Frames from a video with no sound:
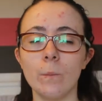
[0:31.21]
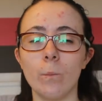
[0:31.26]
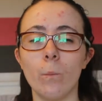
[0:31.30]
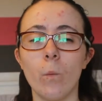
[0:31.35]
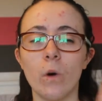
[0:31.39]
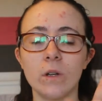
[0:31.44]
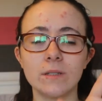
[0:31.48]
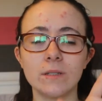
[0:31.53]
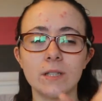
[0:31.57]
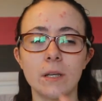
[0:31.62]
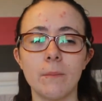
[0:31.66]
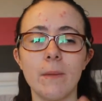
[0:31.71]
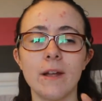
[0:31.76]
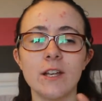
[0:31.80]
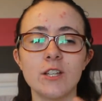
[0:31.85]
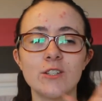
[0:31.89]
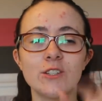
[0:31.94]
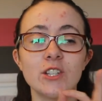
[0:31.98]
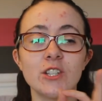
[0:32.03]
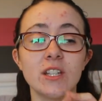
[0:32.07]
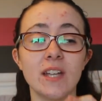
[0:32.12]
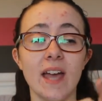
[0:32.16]
want to
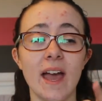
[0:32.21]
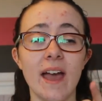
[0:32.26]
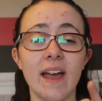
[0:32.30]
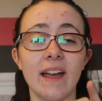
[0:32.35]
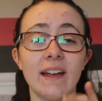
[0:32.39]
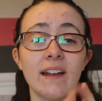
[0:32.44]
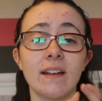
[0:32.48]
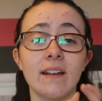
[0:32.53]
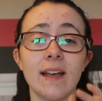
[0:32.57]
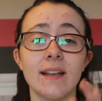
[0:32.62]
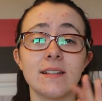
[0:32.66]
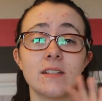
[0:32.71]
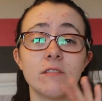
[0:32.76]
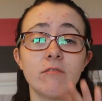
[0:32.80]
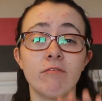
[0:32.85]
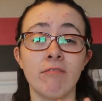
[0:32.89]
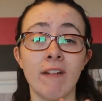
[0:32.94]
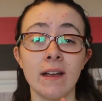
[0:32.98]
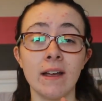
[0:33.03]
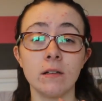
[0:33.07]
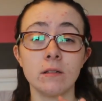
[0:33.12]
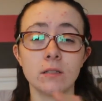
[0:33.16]
mention yet, in case it
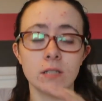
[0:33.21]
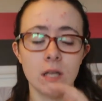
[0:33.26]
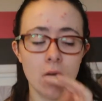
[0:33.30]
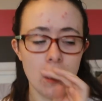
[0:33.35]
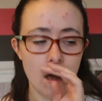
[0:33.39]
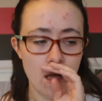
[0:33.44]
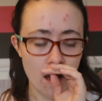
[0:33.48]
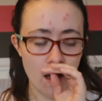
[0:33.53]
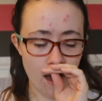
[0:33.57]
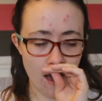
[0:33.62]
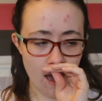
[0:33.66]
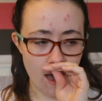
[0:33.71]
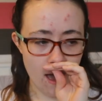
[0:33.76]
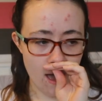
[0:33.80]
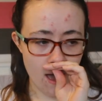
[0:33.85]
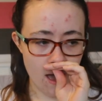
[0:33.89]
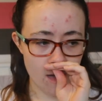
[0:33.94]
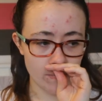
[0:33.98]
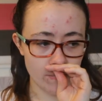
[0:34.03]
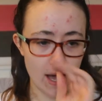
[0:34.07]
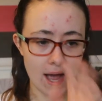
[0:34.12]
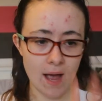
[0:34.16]
fails,
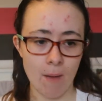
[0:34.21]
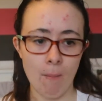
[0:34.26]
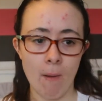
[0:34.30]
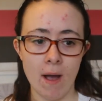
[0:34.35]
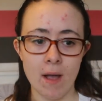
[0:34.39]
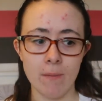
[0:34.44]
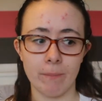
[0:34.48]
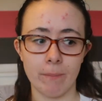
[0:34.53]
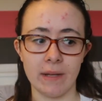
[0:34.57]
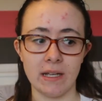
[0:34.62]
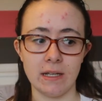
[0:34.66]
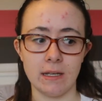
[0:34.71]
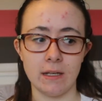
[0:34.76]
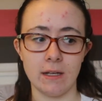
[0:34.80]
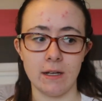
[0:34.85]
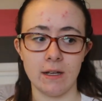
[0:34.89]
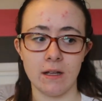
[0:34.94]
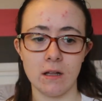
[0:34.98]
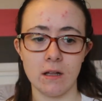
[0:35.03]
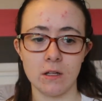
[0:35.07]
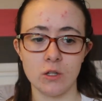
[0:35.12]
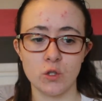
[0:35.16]
I might
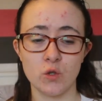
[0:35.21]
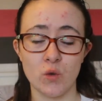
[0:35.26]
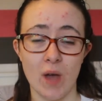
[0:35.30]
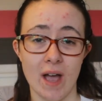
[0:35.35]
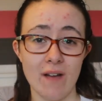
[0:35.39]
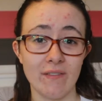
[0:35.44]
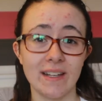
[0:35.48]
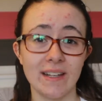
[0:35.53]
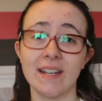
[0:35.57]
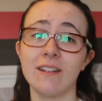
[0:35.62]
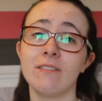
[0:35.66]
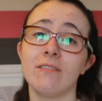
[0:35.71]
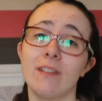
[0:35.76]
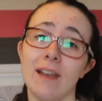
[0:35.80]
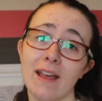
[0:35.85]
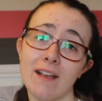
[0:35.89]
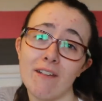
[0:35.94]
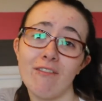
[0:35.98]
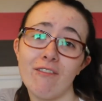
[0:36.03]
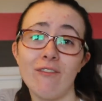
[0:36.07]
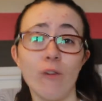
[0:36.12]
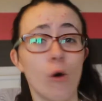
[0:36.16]
be travelling for
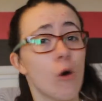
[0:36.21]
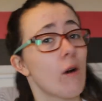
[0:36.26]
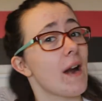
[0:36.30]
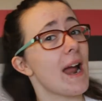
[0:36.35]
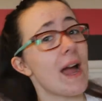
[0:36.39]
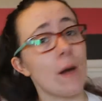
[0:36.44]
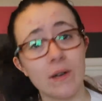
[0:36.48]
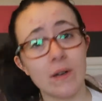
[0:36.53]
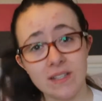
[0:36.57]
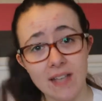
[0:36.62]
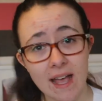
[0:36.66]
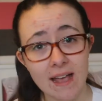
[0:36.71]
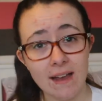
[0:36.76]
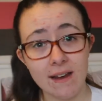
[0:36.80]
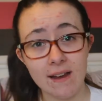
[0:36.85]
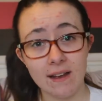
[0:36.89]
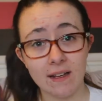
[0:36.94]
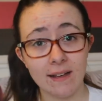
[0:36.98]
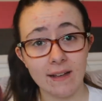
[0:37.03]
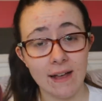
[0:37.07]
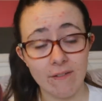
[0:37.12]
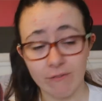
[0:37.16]
like 4 hours
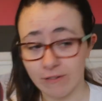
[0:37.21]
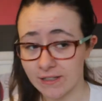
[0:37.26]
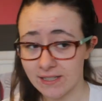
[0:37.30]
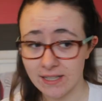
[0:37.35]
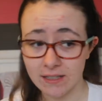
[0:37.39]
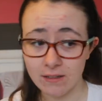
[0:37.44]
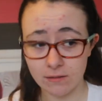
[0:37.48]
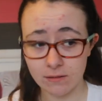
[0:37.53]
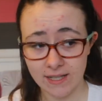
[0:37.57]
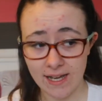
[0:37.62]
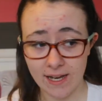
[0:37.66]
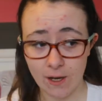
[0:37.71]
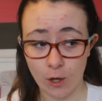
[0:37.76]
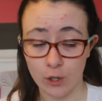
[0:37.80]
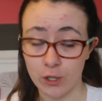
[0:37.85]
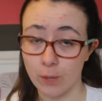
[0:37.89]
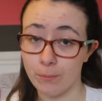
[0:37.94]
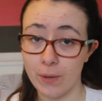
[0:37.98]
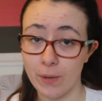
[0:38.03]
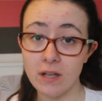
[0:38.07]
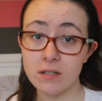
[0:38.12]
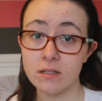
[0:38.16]
every single day on
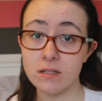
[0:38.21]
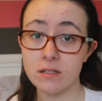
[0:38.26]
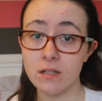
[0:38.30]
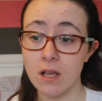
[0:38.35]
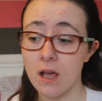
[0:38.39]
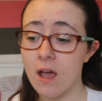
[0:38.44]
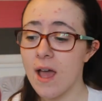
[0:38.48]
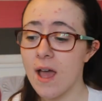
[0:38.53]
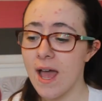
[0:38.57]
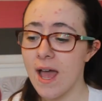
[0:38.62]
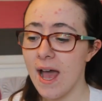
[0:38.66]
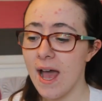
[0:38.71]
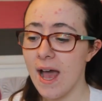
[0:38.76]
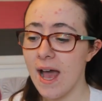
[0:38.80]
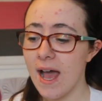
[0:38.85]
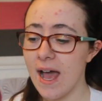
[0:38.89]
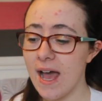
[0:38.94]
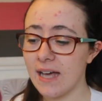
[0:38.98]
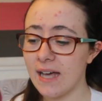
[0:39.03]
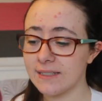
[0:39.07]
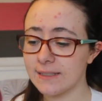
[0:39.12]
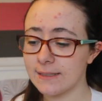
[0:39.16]
a bus,
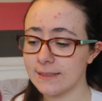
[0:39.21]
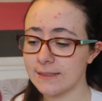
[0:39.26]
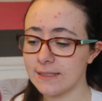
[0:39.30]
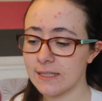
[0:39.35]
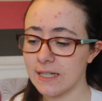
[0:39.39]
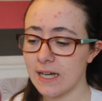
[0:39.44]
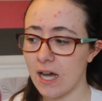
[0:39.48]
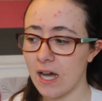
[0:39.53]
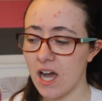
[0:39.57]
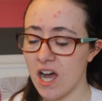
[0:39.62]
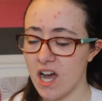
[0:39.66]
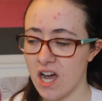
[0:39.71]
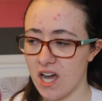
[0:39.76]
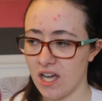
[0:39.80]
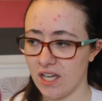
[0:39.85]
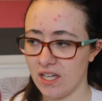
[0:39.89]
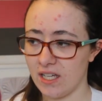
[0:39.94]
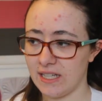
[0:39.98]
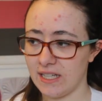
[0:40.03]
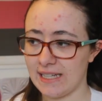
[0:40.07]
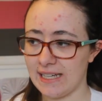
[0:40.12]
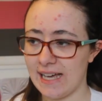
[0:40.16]
and
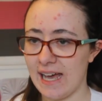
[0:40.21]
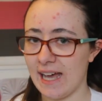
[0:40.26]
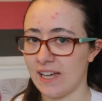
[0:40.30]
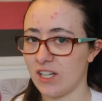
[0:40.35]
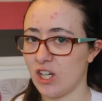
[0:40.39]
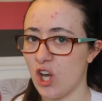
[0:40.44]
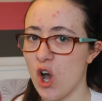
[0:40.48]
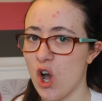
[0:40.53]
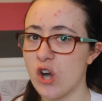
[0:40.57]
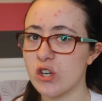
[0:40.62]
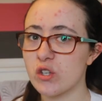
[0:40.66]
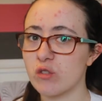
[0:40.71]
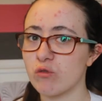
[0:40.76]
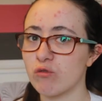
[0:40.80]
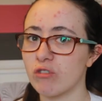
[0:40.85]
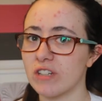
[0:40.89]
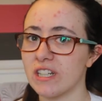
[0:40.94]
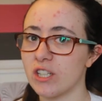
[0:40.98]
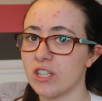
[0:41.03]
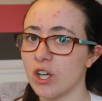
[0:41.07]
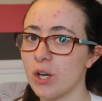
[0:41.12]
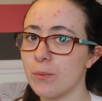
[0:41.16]
I cannot
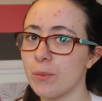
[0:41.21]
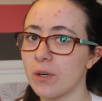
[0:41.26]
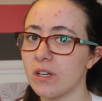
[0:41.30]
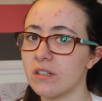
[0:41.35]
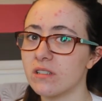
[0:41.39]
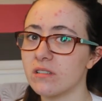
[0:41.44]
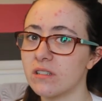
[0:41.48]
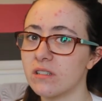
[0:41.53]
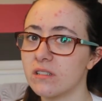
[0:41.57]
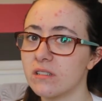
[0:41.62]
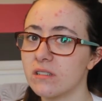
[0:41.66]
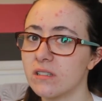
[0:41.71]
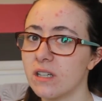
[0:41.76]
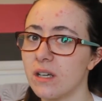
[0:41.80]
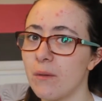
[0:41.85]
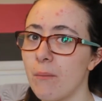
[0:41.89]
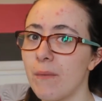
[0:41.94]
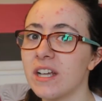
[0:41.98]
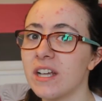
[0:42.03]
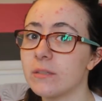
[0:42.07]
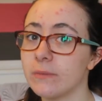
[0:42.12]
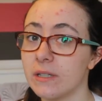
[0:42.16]
read on a bus.
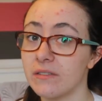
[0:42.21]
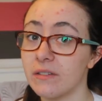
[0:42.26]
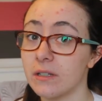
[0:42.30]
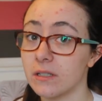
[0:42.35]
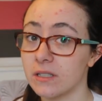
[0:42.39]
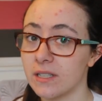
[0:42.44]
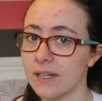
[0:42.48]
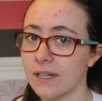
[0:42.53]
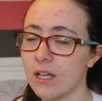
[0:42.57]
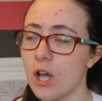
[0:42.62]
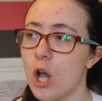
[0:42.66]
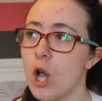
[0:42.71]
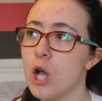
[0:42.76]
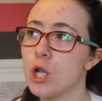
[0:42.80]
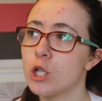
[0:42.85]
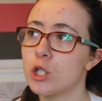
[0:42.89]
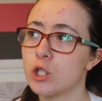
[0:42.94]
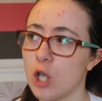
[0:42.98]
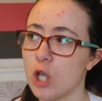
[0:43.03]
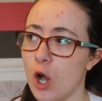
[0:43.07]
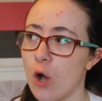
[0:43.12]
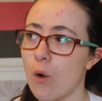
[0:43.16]
It makes me feel sick.
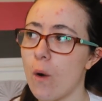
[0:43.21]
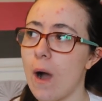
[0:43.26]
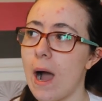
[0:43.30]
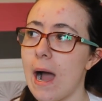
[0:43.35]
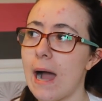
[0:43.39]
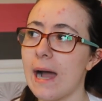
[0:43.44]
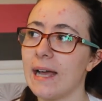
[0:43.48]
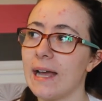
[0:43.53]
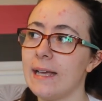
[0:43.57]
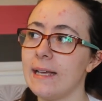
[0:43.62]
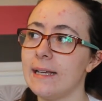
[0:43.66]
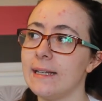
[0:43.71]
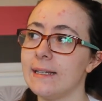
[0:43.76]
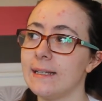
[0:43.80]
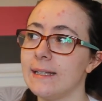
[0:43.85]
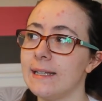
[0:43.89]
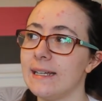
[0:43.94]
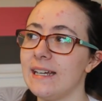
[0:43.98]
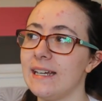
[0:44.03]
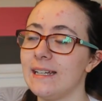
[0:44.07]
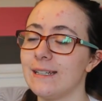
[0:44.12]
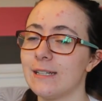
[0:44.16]
So I
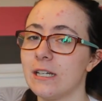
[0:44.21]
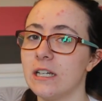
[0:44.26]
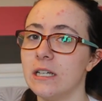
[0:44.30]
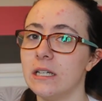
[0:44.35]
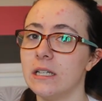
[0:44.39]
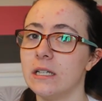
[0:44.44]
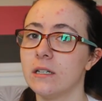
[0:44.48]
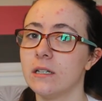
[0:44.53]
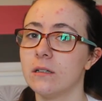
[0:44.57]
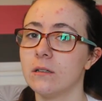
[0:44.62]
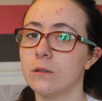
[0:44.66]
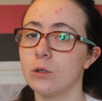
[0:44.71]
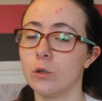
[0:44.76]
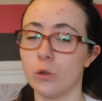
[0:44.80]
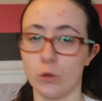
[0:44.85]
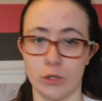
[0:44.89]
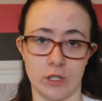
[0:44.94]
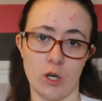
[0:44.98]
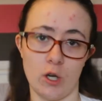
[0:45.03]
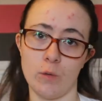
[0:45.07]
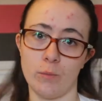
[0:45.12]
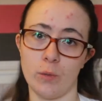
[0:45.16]
need
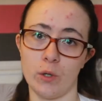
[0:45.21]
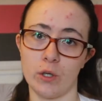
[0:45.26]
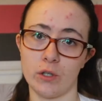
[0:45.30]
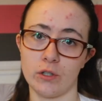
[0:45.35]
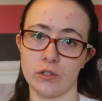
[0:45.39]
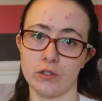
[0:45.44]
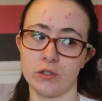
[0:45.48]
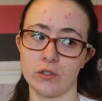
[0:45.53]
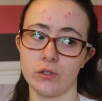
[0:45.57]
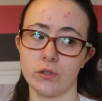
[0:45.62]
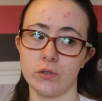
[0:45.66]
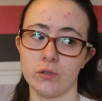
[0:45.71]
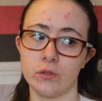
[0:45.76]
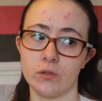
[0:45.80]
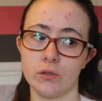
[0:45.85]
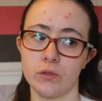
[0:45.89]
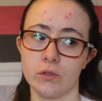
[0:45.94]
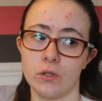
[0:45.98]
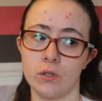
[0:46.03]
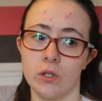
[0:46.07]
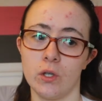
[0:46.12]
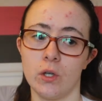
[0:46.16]
audiobooks
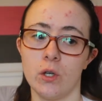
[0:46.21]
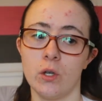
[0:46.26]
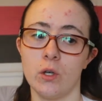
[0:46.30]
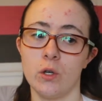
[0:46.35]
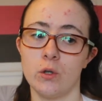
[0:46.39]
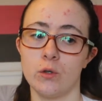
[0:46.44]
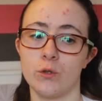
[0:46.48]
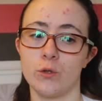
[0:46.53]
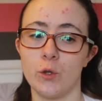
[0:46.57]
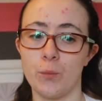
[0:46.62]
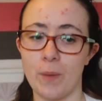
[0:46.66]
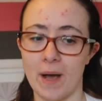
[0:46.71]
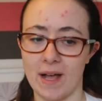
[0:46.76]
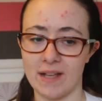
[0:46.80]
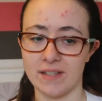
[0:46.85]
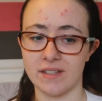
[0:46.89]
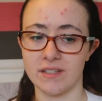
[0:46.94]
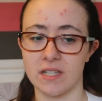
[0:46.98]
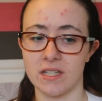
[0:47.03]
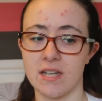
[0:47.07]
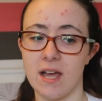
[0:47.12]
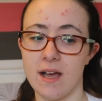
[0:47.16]
to
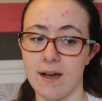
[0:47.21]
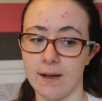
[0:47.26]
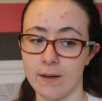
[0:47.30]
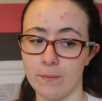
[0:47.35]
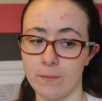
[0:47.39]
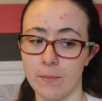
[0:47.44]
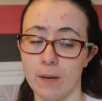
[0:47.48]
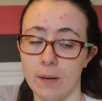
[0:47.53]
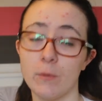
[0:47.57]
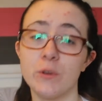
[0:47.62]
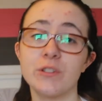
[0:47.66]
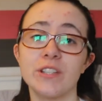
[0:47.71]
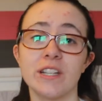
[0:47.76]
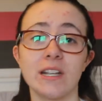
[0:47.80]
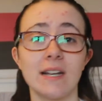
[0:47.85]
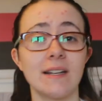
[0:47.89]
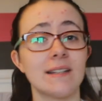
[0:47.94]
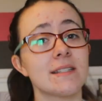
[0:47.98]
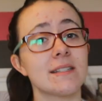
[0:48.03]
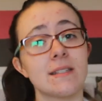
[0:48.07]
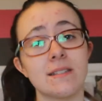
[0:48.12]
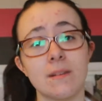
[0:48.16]
pass the time. I'm also
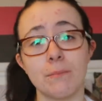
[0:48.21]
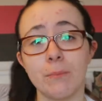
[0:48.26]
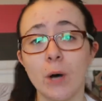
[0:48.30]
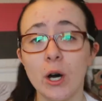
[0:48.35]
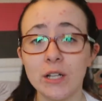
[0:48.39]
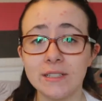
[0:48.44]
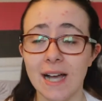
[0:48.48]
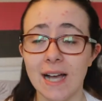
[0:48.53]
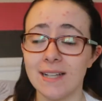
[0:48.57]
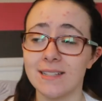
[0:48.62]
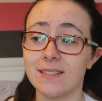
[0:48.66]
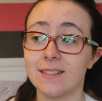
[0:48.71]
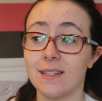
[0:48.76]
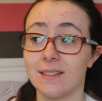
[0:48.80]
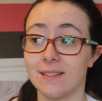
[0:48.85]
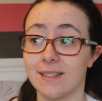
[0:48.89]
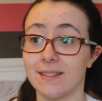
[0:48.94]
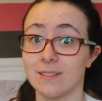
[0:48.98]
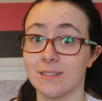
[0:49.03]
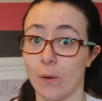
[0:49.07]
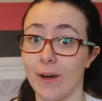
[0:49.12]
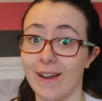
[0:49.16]
going to listen to some podcasts
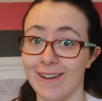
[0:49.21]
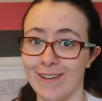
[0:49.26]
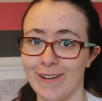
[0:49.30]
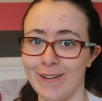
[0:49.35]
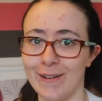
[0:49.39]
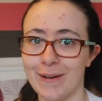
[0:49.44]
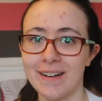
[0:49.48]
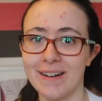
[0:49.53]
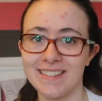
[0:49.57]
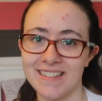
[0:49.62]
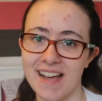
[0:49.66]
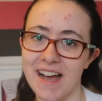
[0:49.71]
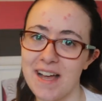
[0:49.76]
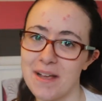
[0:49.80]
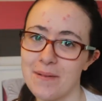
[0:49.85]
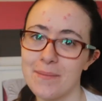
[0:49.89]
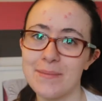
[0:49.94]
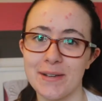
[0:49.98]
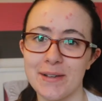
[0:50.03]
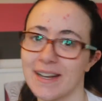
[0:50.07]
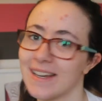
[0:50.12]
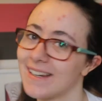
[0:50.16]
because it's quite a long
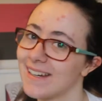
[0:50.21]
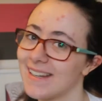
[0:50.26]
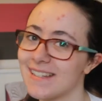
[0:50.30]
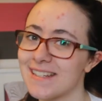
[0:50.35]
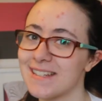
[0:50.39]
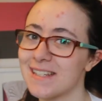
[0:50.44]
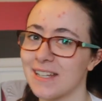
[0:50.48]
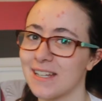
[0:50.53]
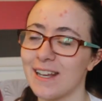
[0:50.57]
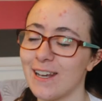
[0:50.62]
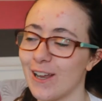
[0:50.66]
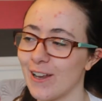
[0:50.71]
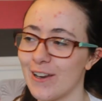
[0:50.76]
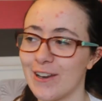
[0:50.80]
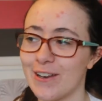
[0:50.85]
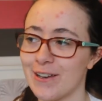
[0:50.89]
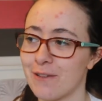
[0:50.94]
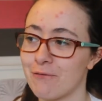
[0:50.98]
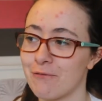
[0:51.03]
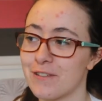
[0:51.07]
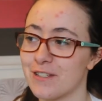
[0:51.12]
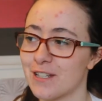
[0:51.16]
time, so I can listen to a lot of
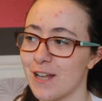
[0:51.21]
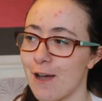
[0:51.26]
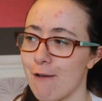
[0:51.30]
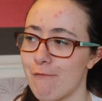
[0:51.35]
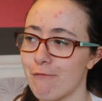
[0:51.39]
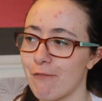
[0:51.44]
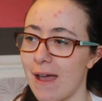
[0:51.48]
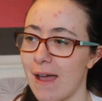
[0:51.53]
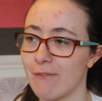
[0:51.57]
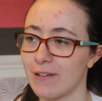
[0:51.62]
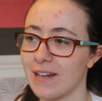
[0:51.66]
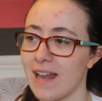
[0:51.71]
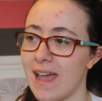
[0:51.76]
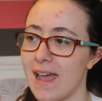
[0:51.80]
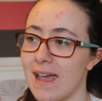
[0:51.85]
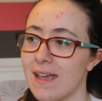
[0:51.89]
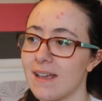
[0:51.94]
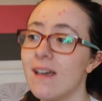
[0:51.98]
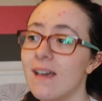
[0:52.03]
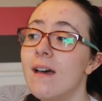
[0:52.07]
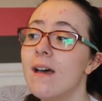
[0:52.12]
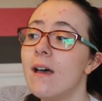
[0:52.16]
different stuff every
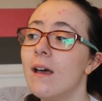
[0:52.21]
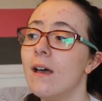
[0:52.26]
day.